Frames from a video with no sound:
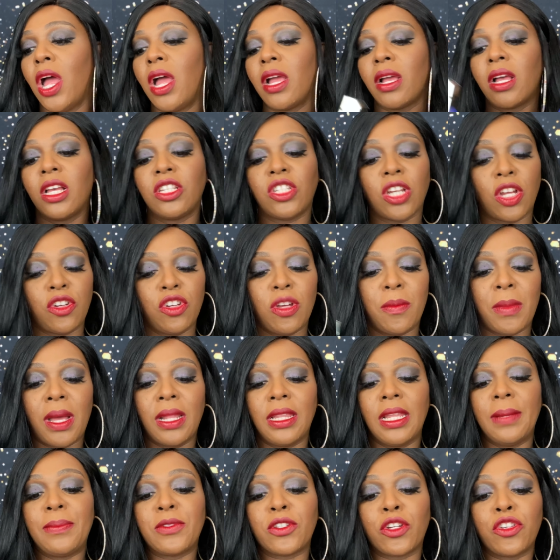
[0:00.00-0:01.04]
because y'all know my
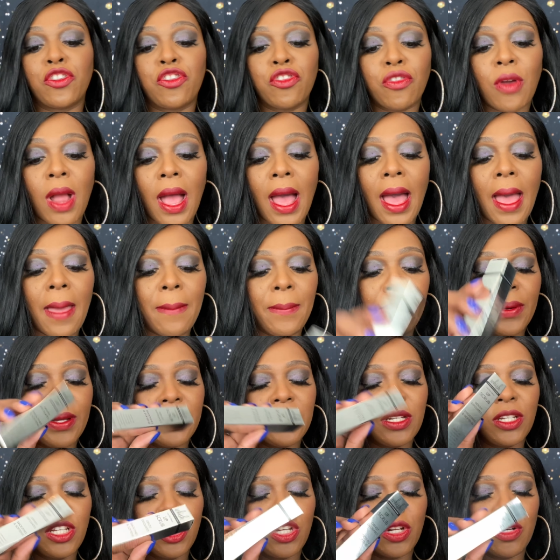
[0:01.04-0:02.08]
lips are dry,
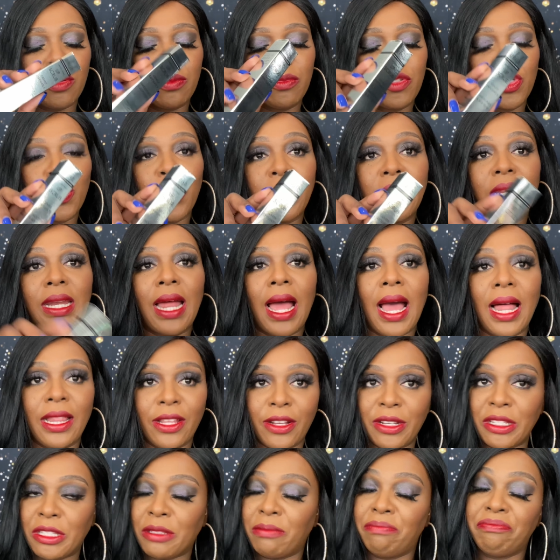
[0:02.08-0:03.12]
but you know,
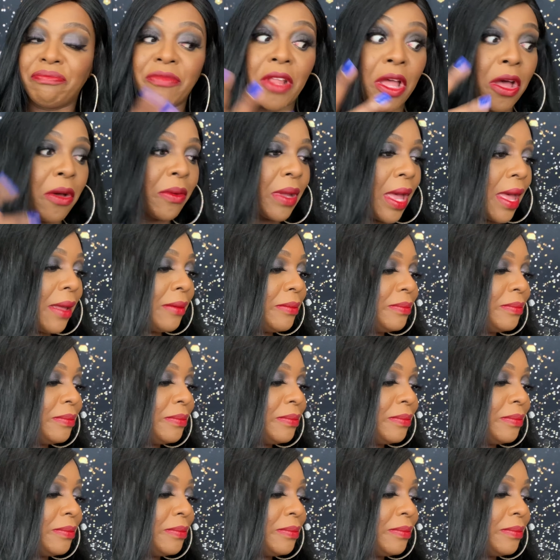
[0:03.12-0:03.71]
$20? Okay.